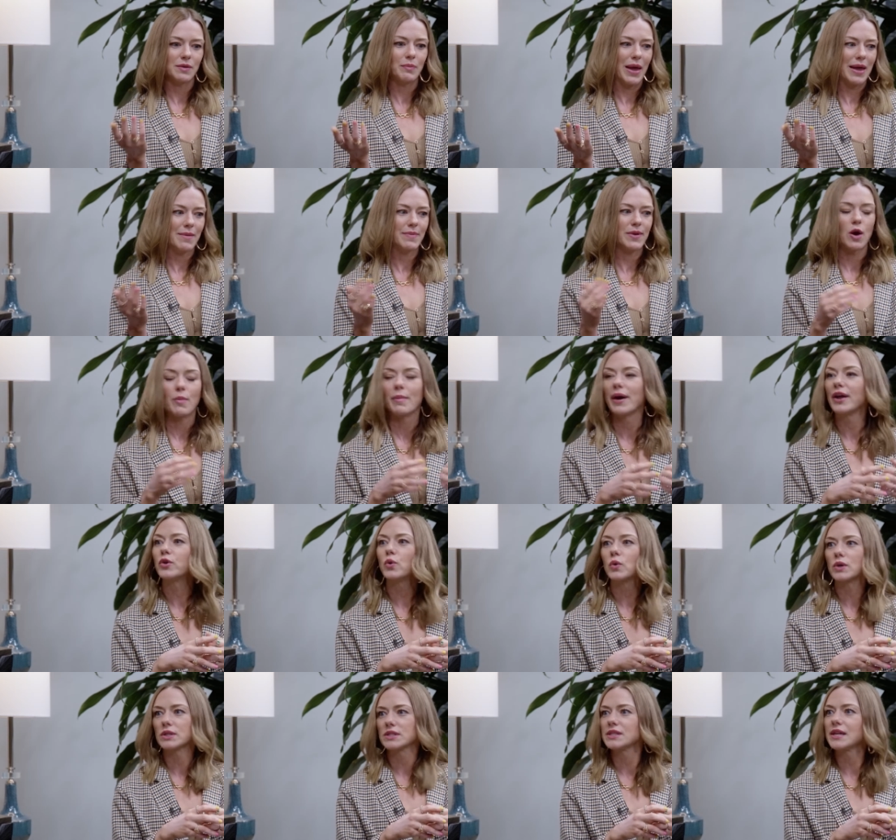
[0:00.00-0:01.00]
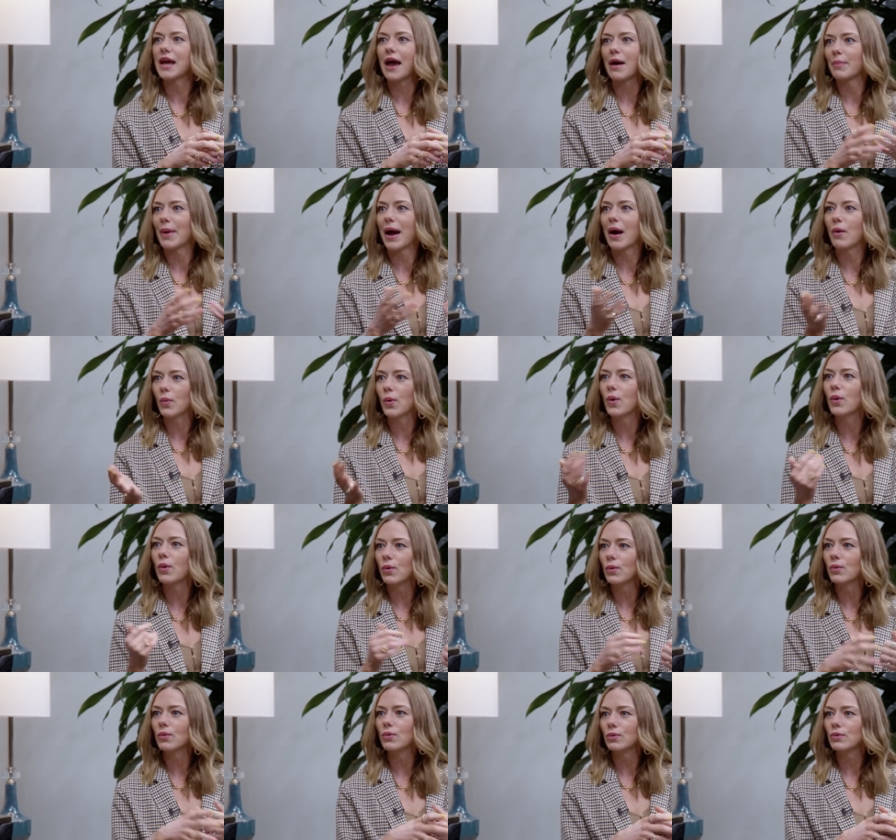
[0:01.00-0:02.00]
baby on my doorstep, I
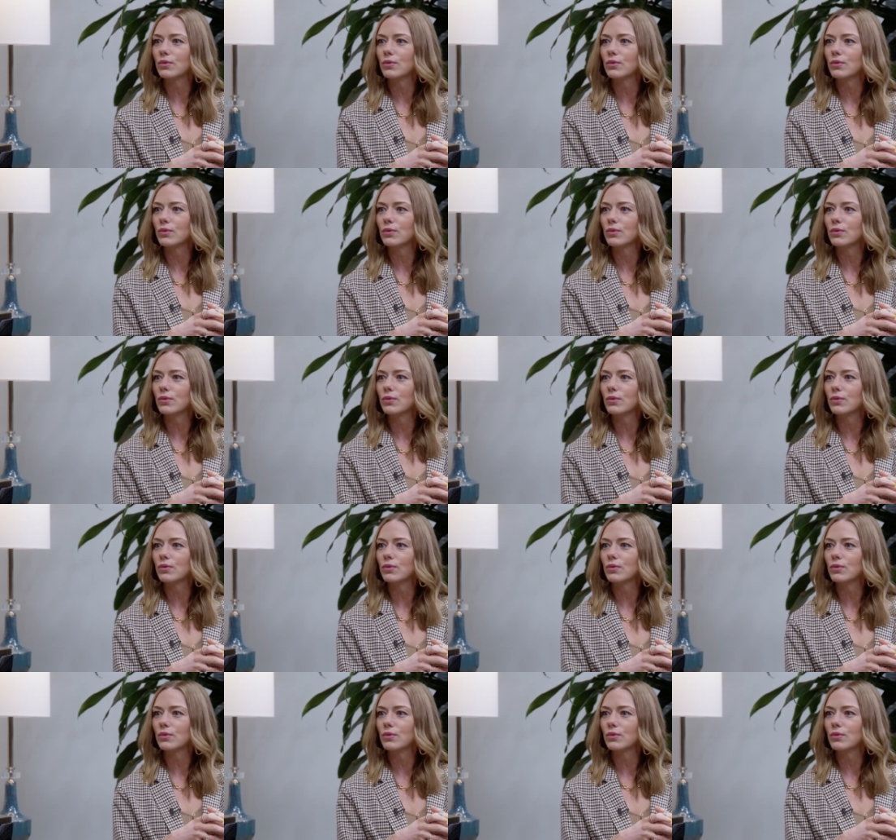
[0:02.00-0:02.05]
will,